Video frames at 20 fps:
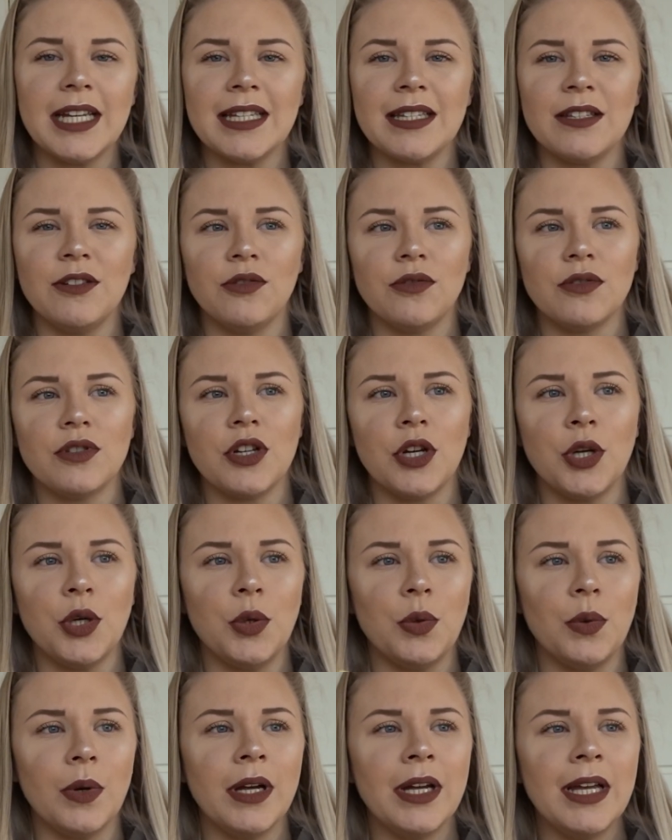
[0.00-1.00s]
It's not
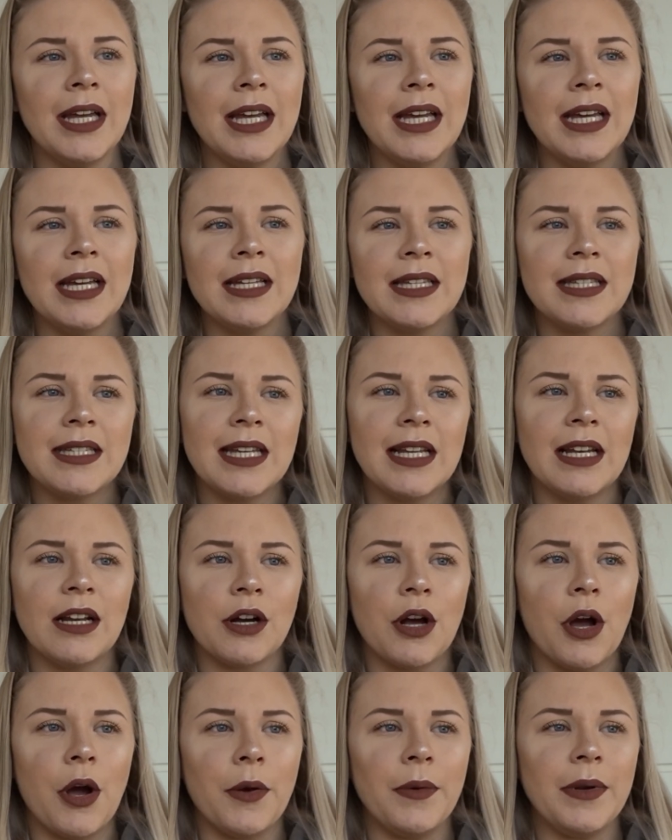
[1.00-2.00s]
too
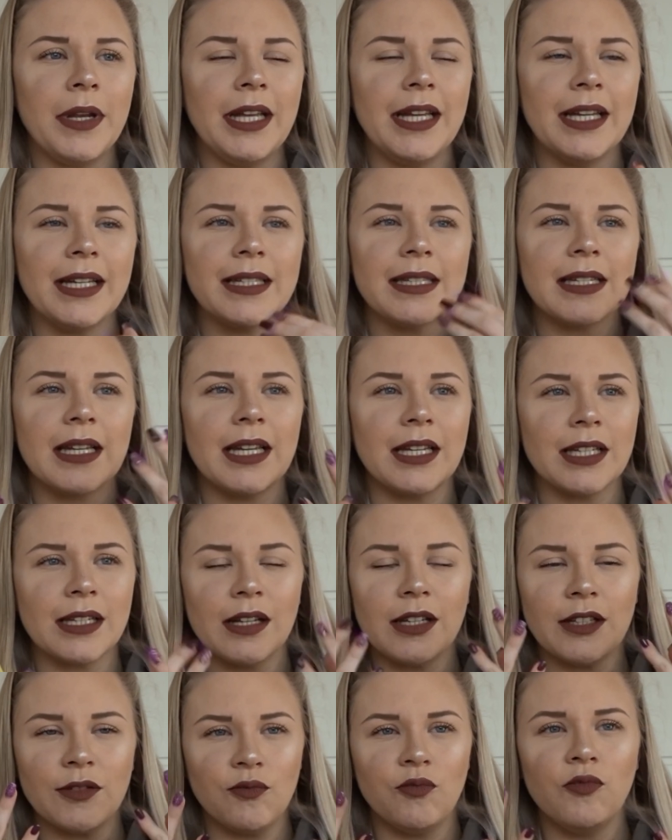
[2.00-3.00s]
silicone-y,
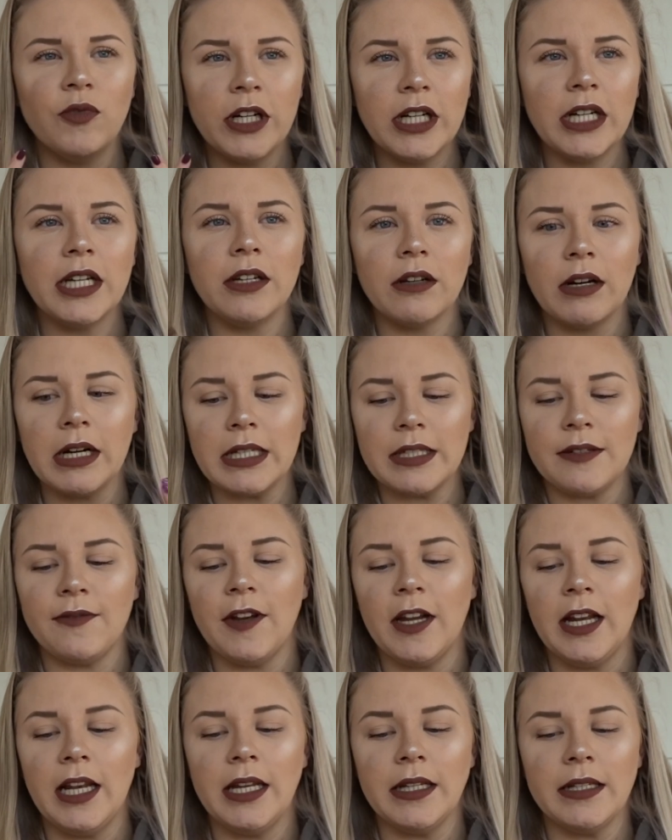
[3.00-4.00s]
it's really nice
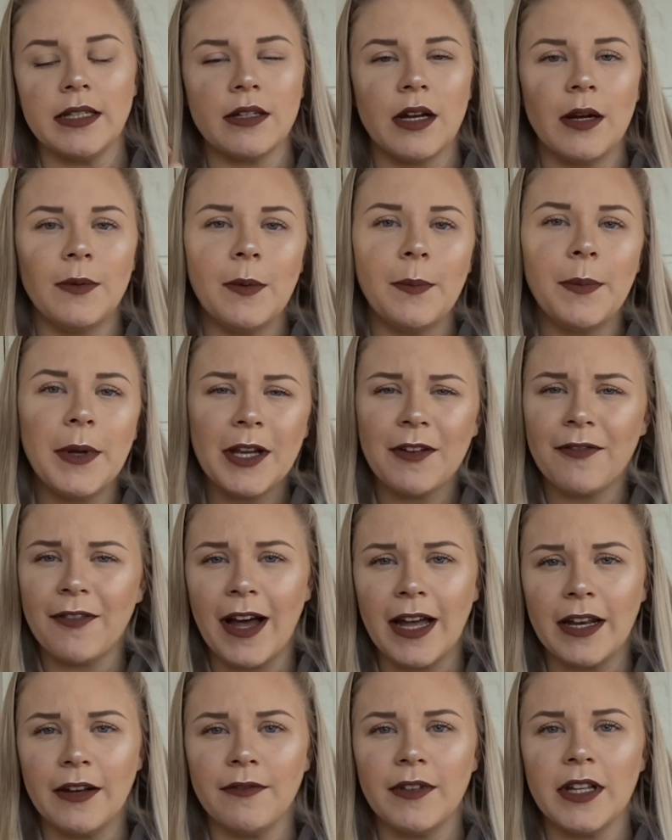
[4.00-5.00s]
feeling, so I'm a big
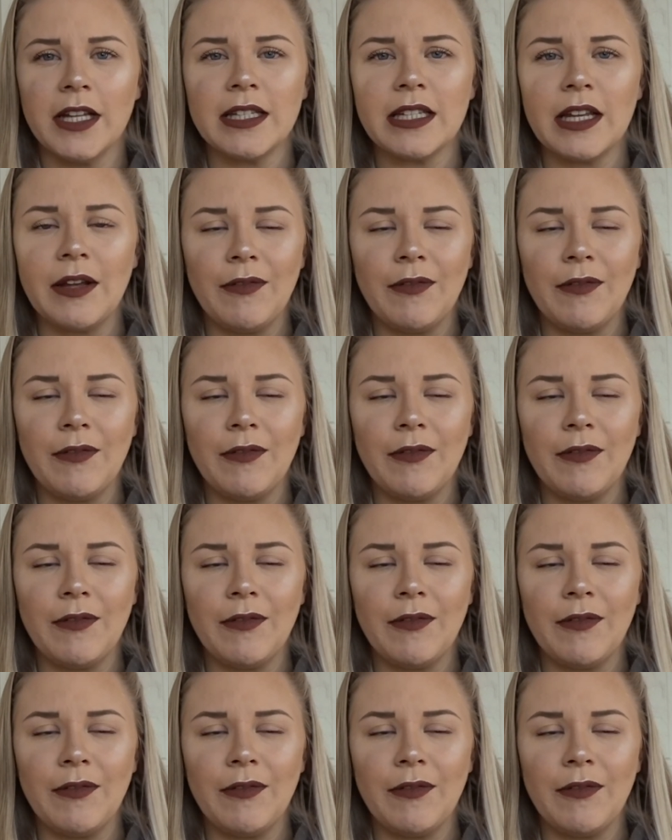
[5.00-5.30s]
fan of this.